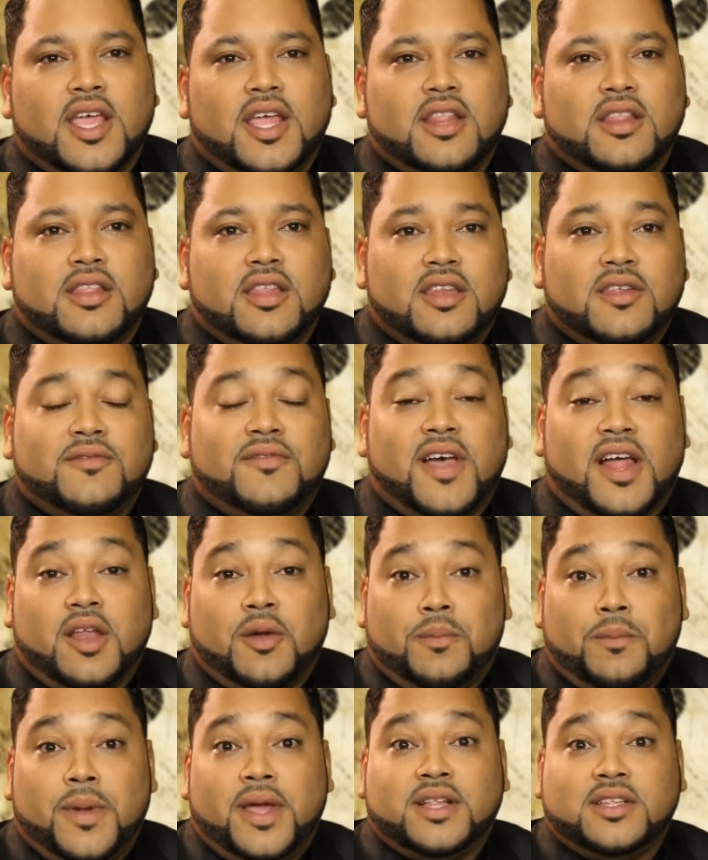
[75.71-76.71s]
in the
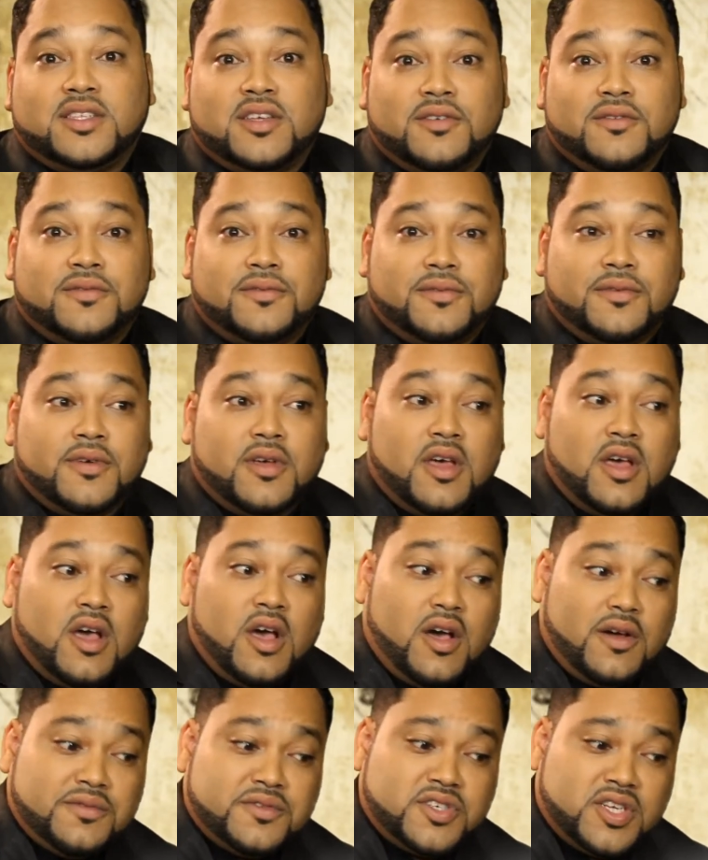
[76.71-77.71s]
development
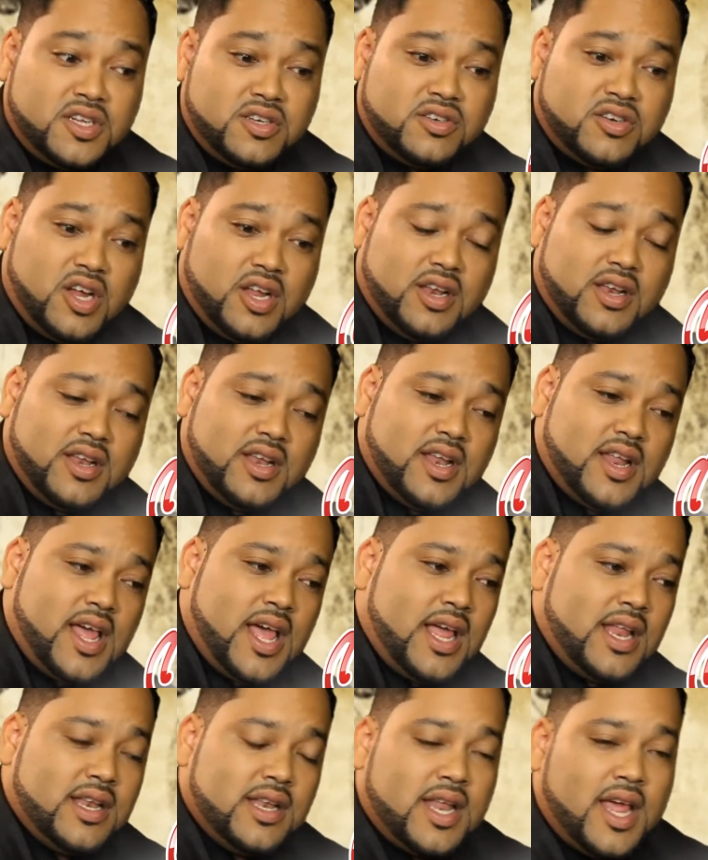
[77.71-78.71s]
of children.
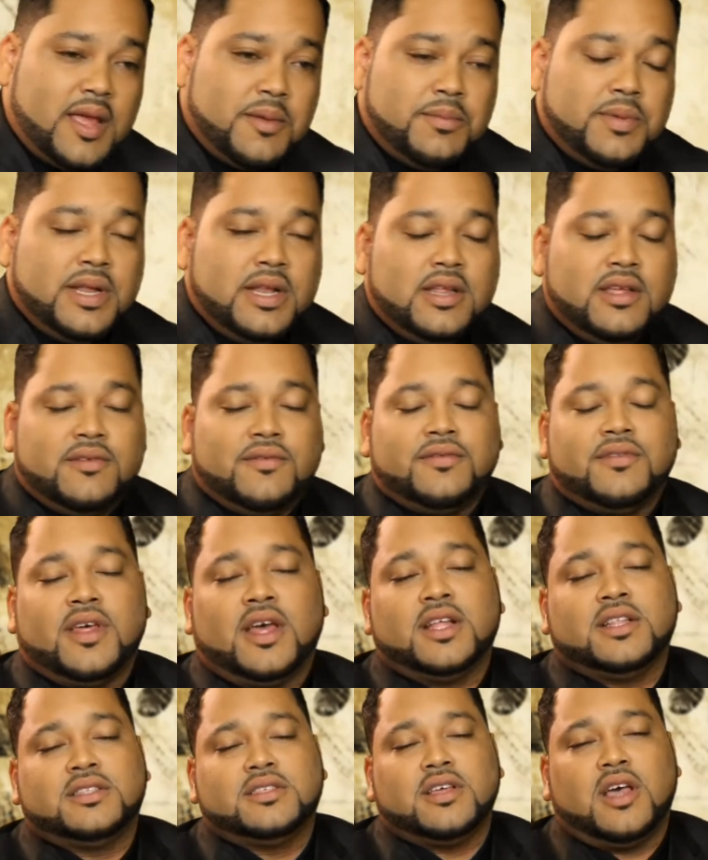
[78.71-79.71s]
And I believe
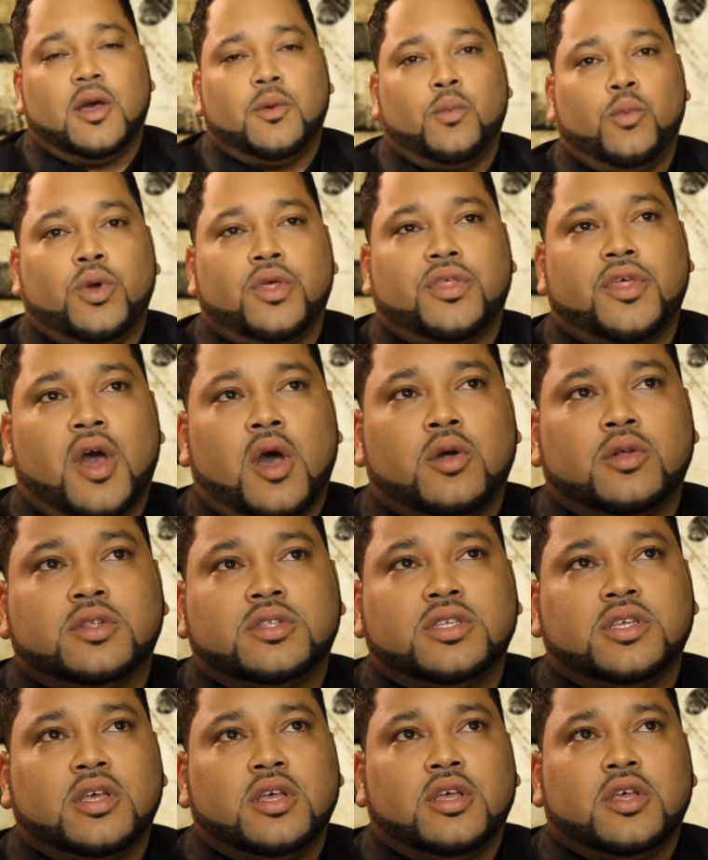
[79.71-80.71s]
that
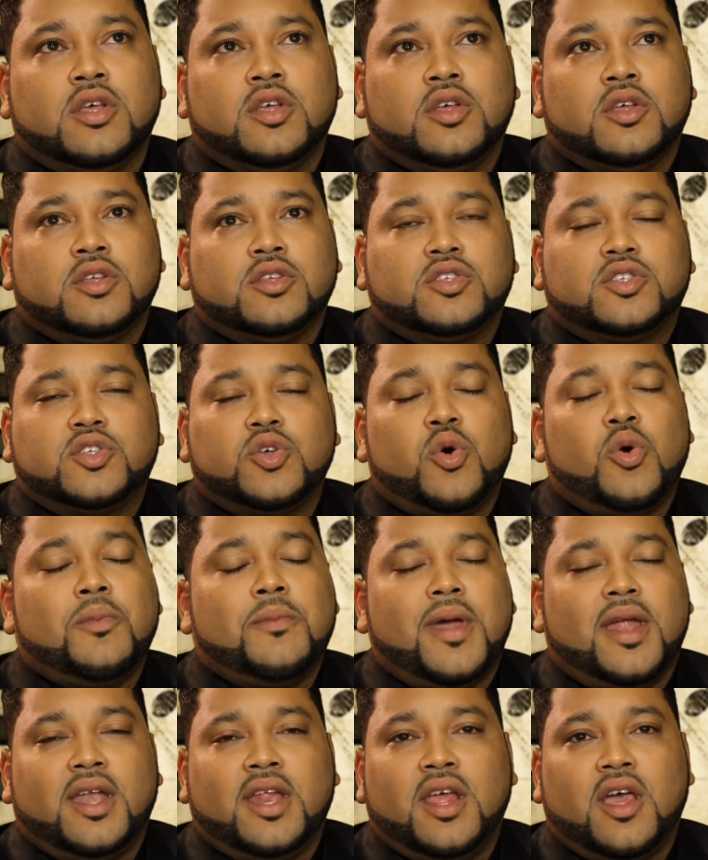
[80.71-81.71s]
without so
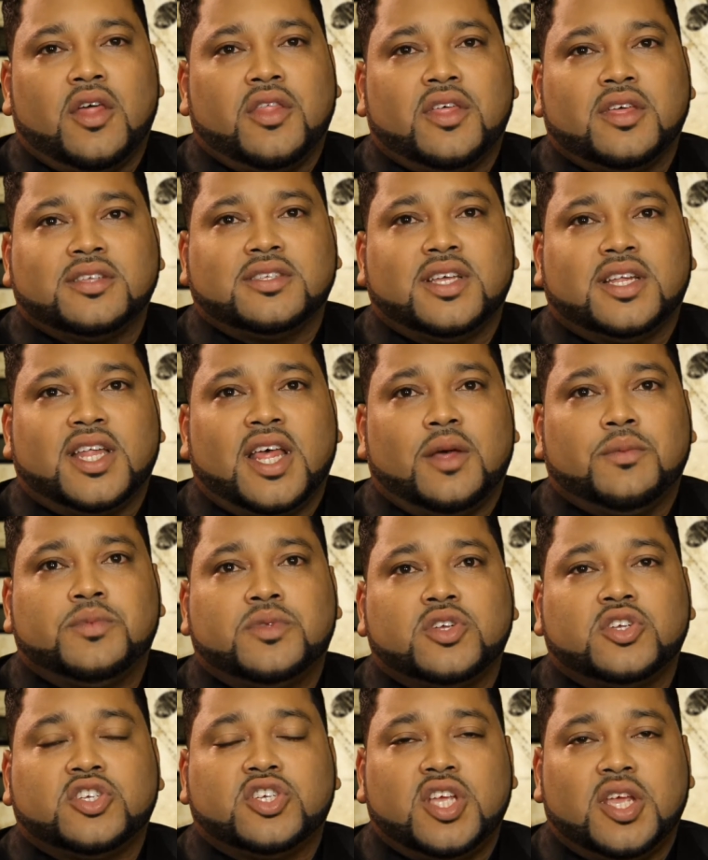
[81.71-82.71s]
many others that
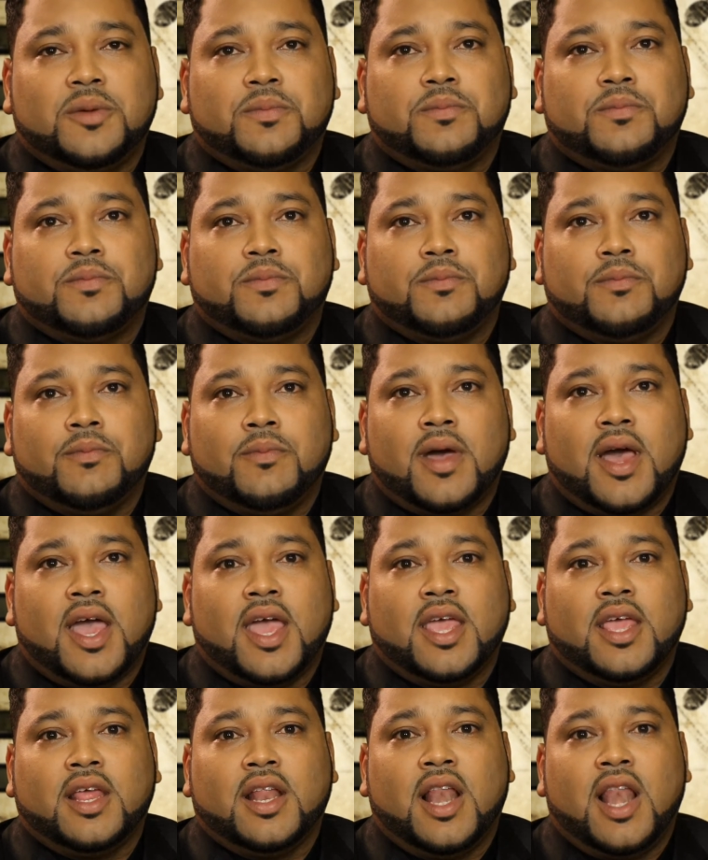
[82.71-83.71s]
helped to shape
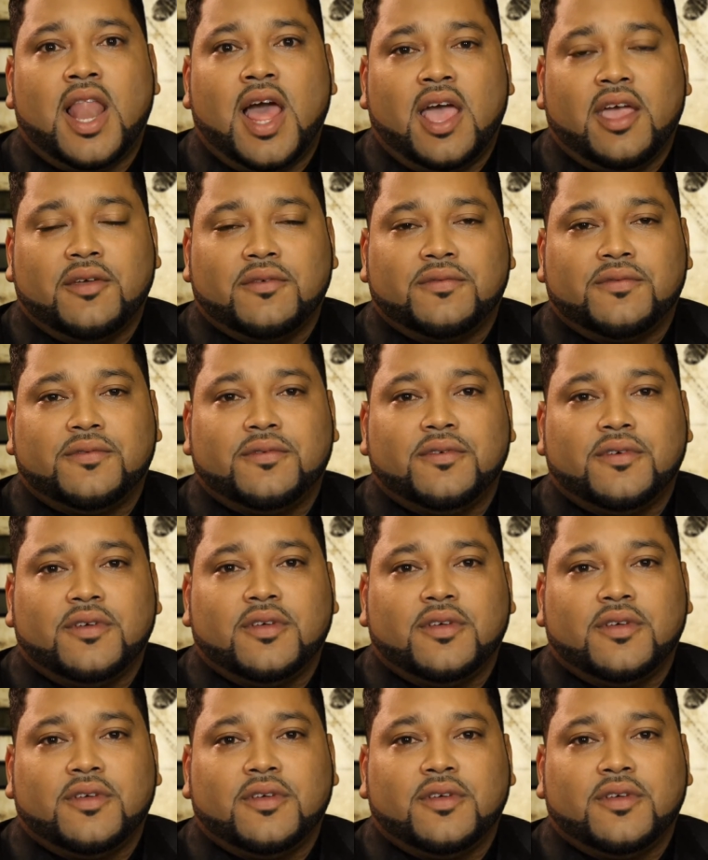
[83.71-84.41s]
my life,